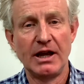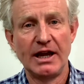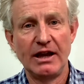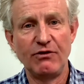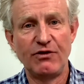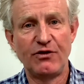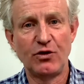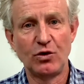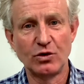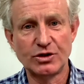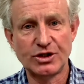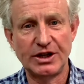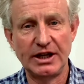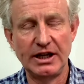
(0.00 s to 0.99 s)

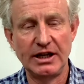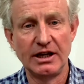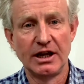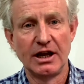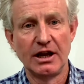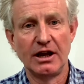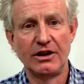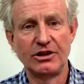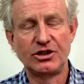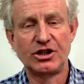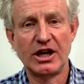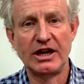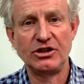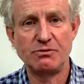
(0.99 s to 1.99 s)
enforced the change